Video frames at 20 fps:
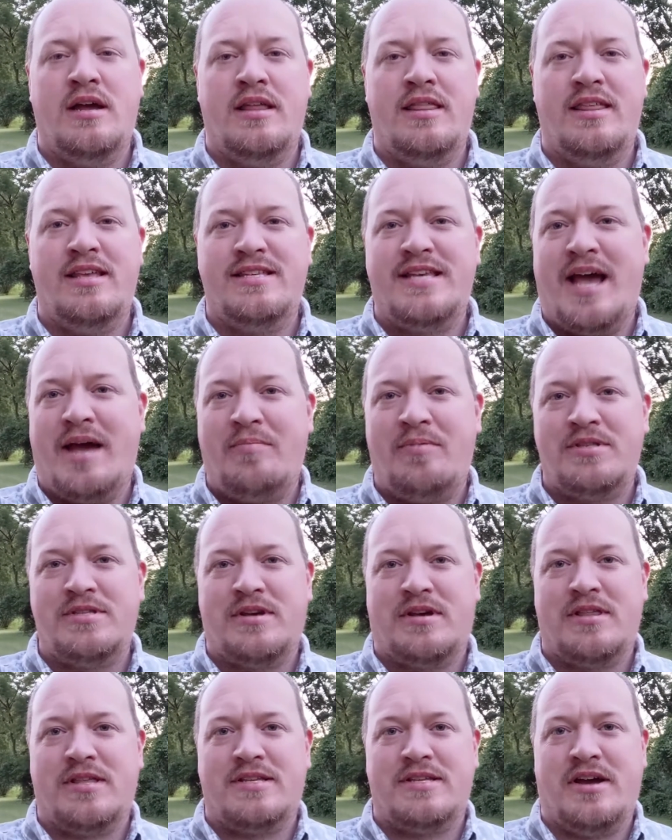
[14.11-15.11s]
This happens
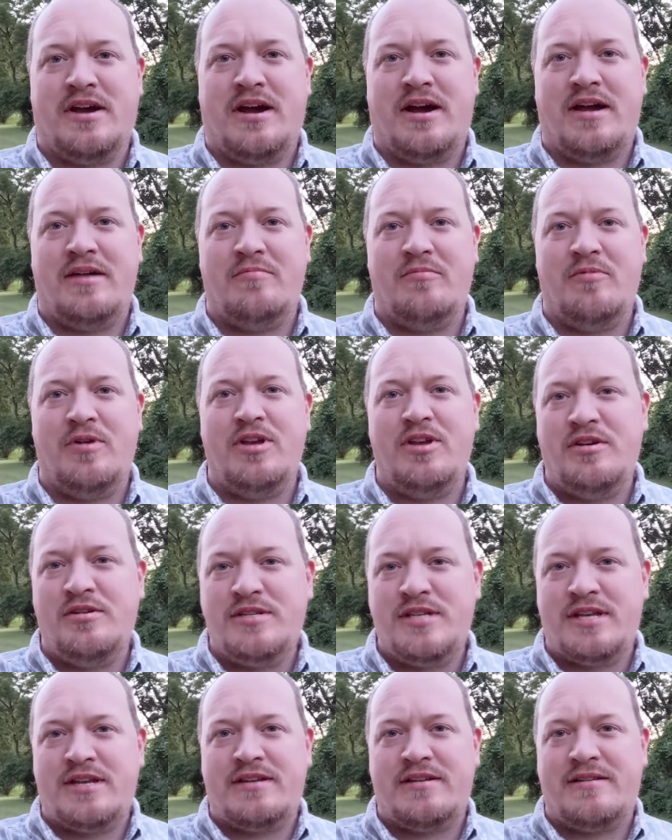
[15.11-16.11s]
all the time. We
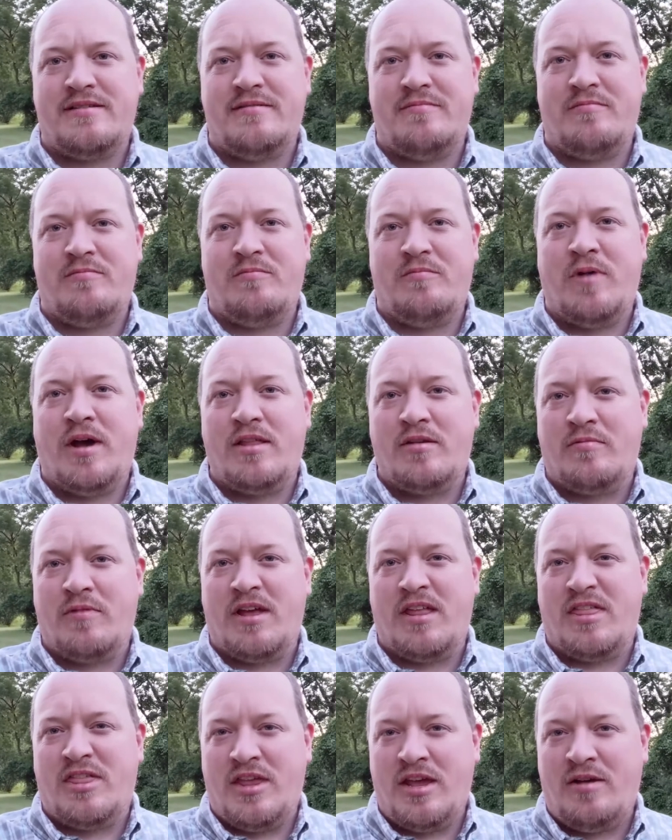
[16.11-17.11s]
use it whether
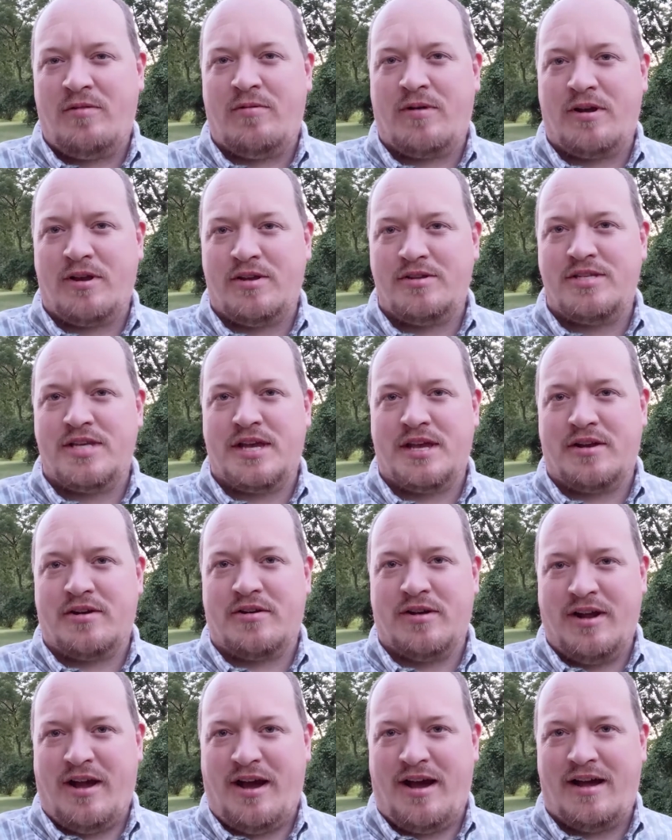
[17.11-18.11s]
we think we're using it
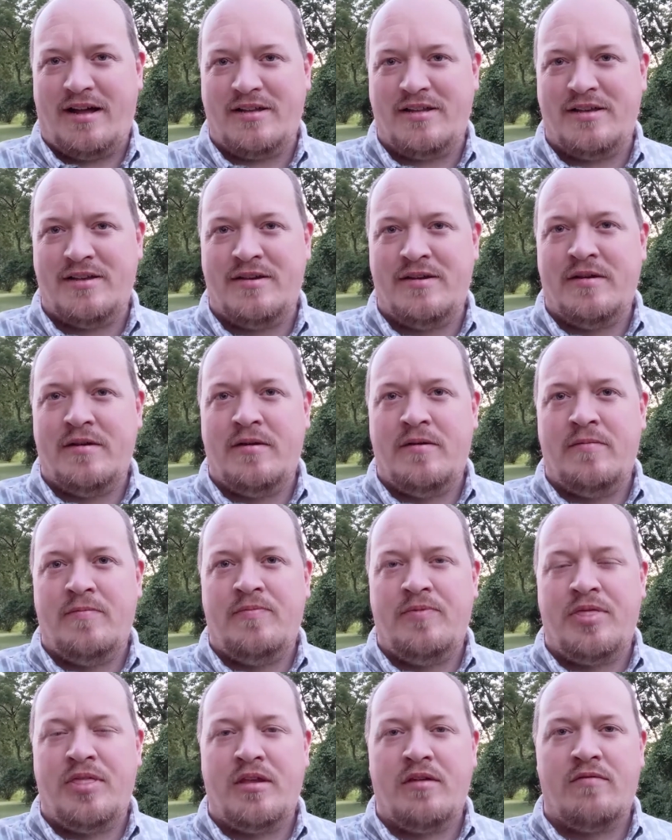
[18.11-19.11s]
or not.
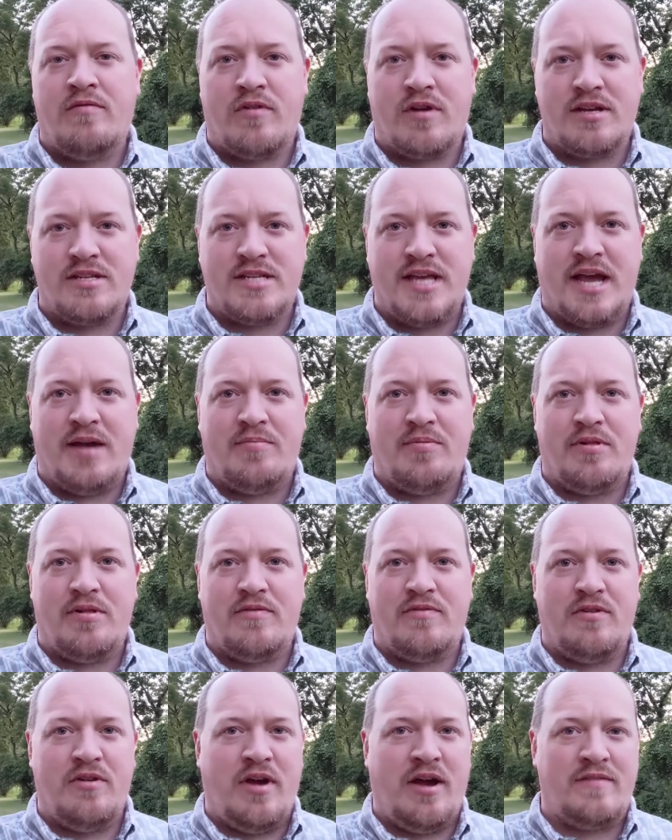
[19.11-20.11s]
For example,
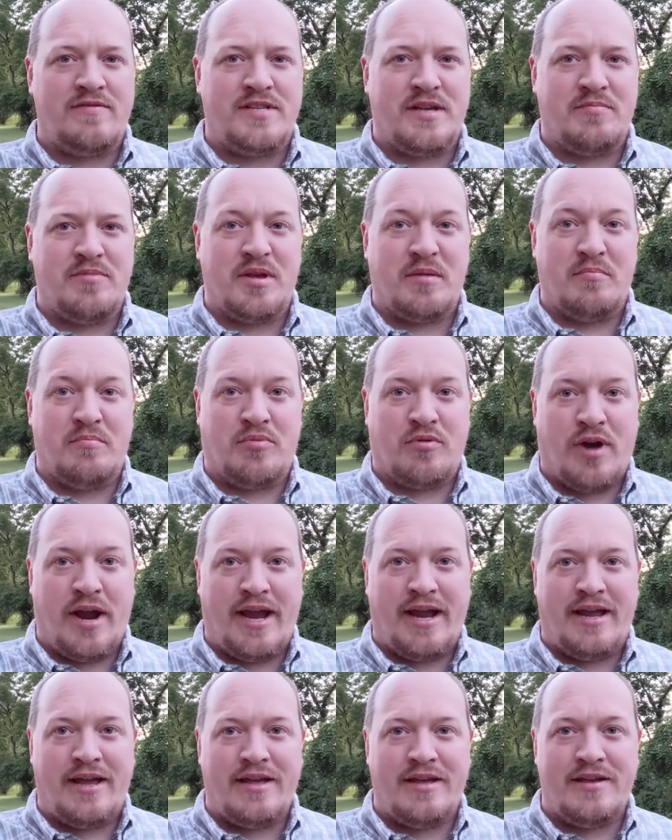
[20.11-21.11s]
if you have something
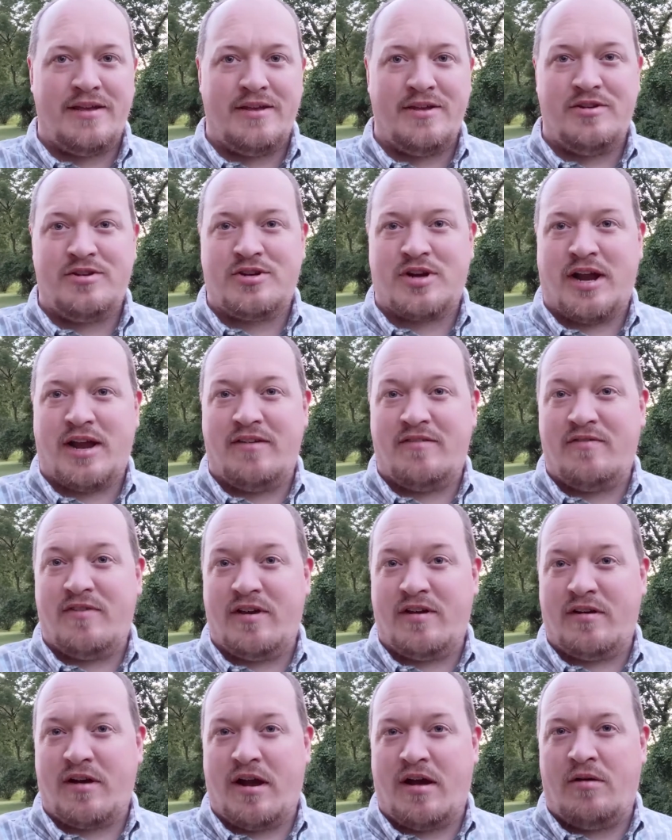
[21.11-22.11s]
break, you try and
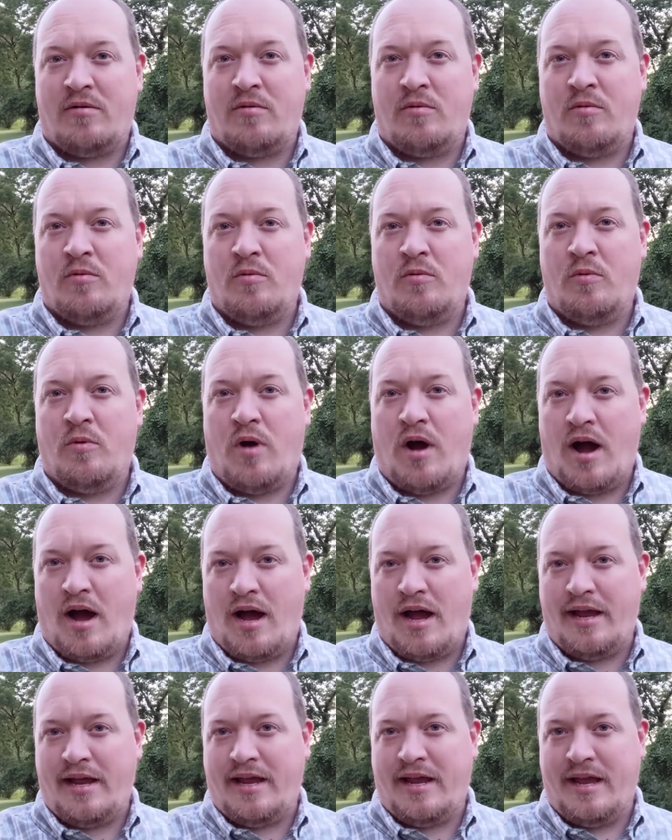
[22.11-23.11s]
figure out
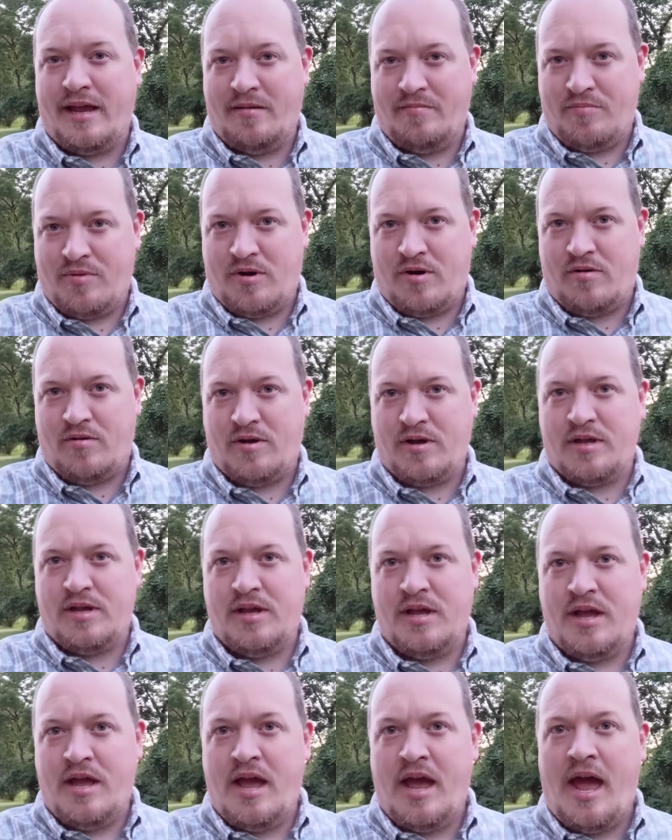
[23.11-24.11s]
why it broke.
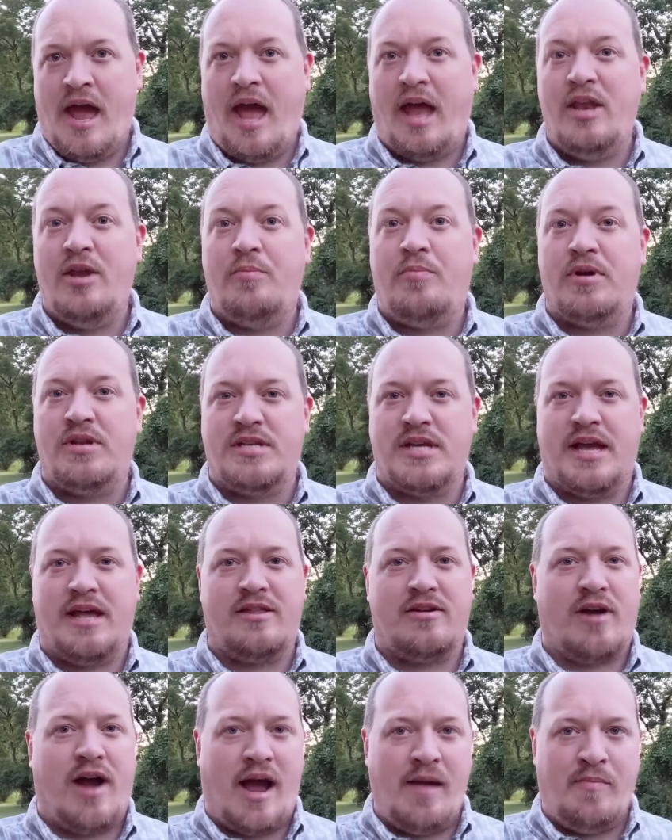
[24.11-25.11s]
And you put
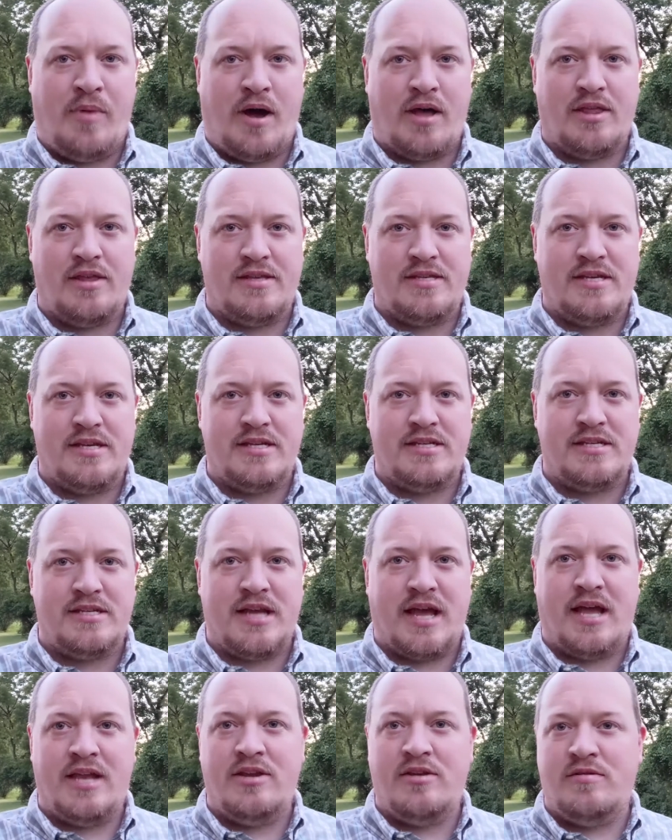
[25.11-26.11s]
together a hypothesis
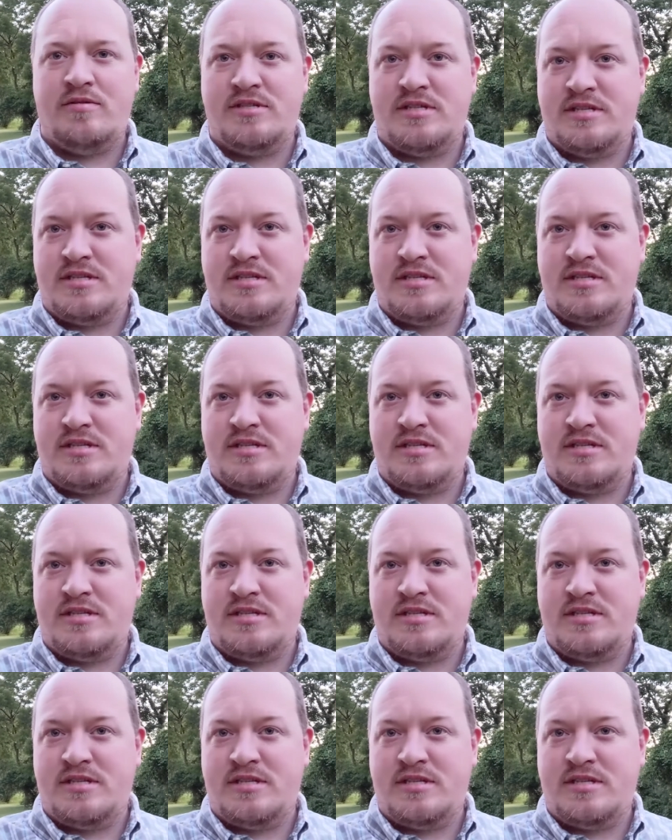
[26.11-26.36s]
and you